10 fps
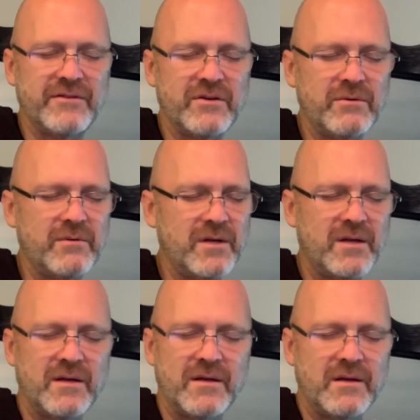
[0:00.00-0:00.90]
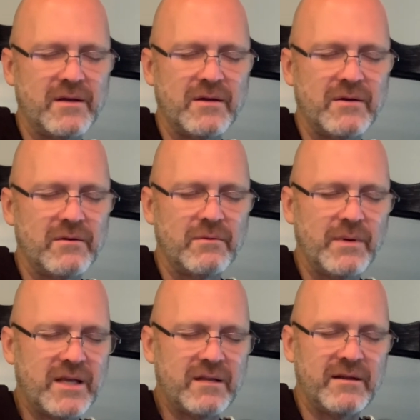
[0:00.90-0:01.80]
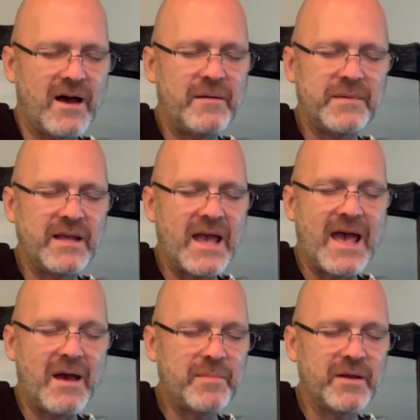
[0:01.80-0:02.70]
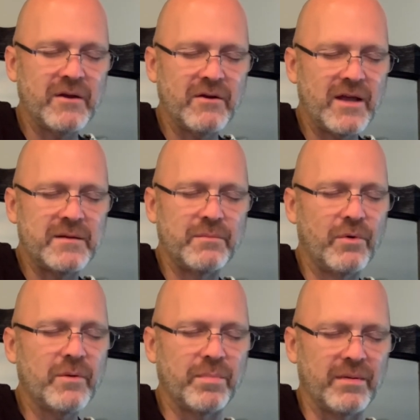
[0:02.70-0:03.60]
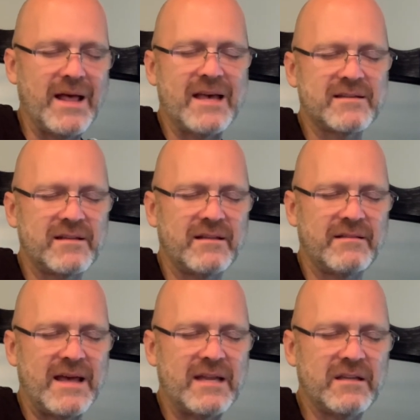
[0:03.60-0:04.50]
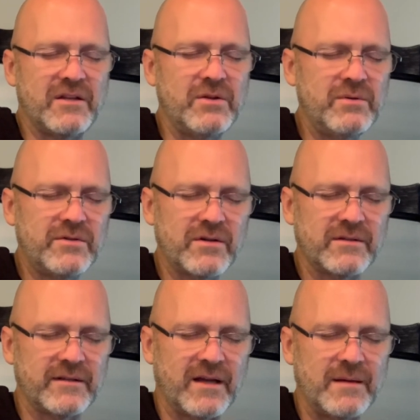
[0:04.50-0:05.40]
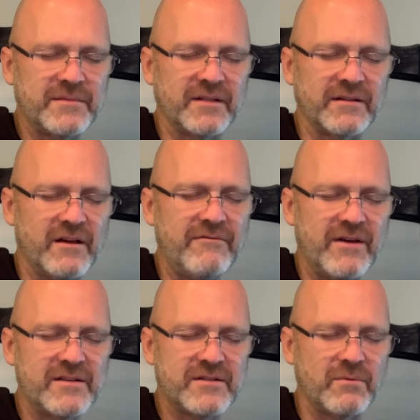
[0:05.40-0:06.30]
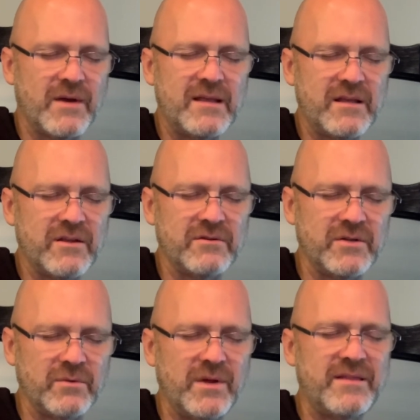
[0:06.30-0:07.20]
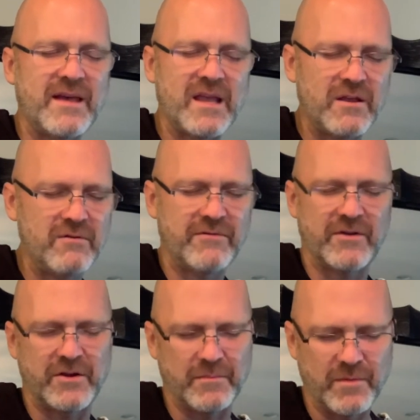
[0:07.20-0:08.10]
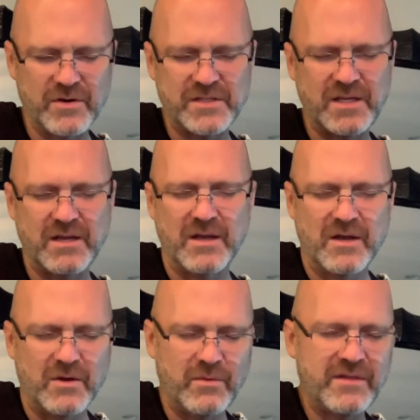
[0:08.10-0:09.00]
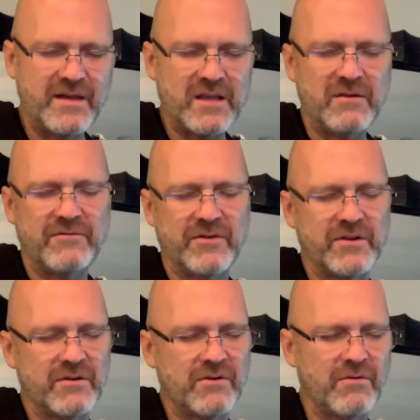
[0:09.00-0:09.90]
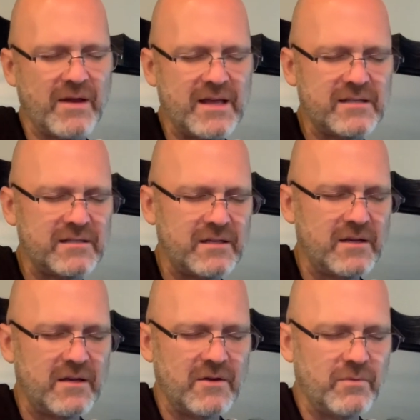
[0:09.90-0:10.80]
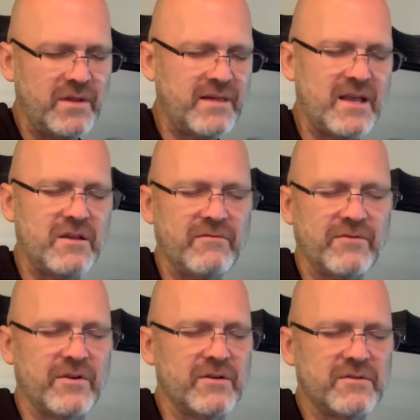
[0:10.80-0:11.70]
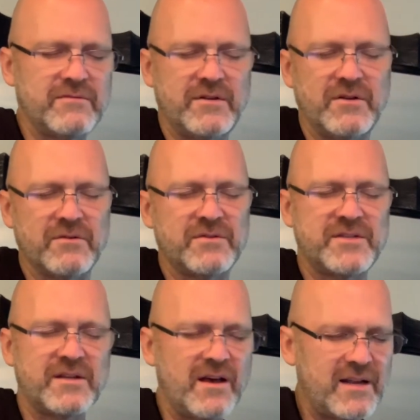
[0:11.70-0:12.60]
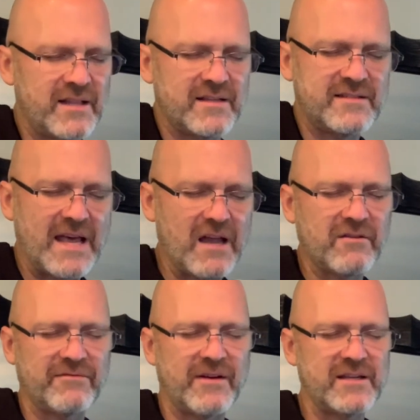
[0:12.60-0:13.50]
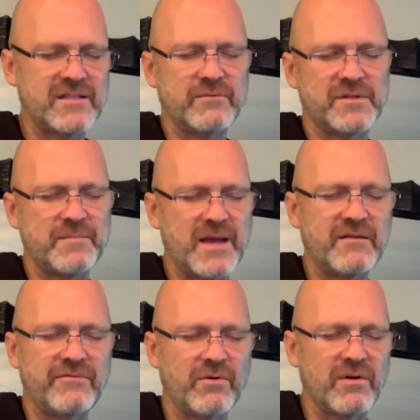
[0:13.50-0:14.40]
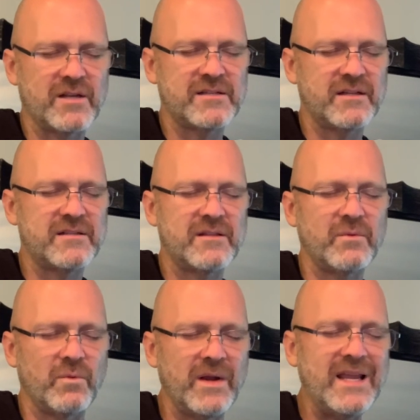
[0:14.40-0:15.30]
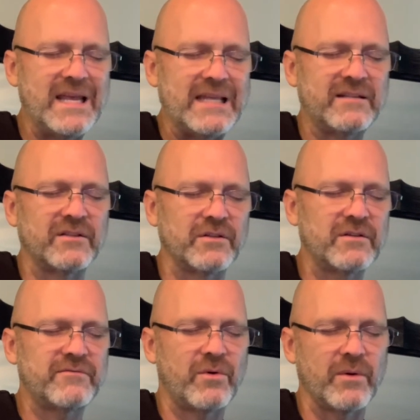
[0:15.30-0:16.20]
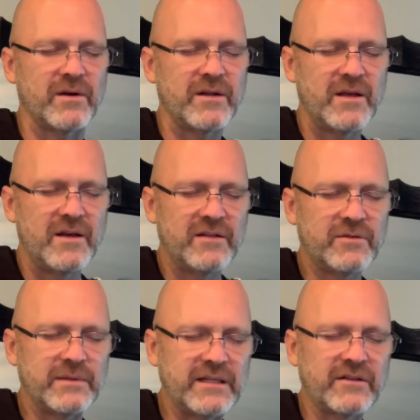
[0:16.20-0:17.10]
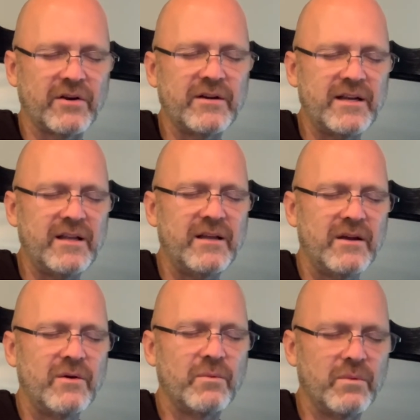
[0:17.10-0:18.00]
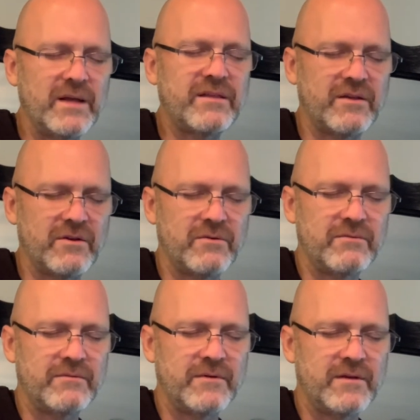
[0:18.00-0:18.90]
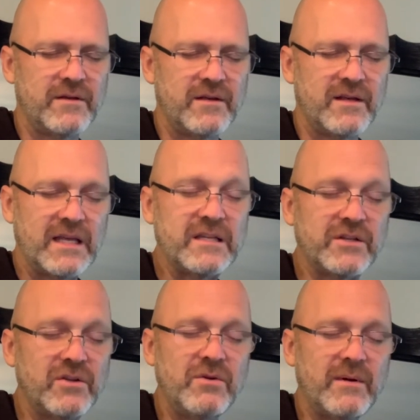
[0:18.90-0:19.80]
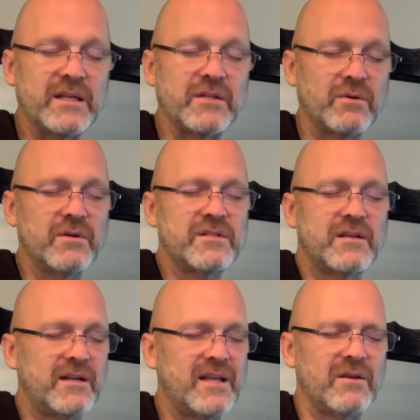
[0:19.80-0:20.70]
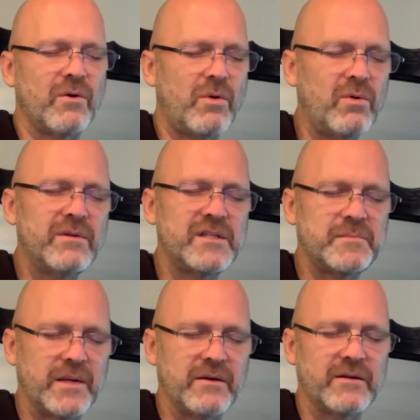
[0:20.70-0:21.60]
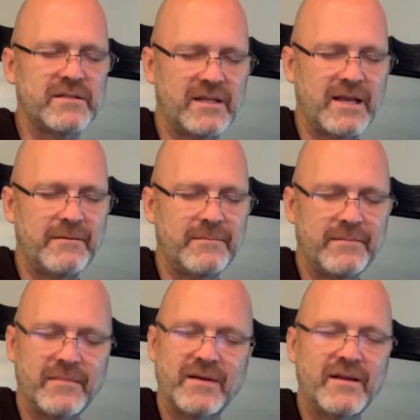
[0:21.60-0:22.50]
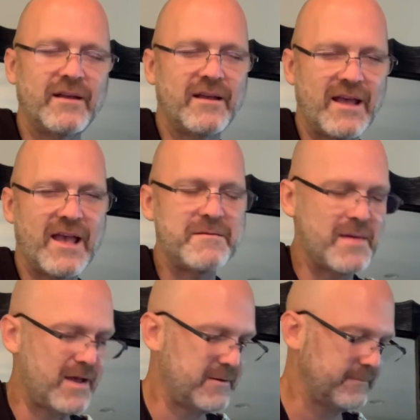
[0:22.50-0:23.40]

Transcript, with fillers: you. We could not be happier and more blessed that you took the time to love us the way that you do. We thank you for your mercy. We thank you for your grace. We thank you for your, your son and the sacrifice that was made for us, such that we get to look forward to an eternity with you. In you and your son, in the Holy Spirit's name. Amen.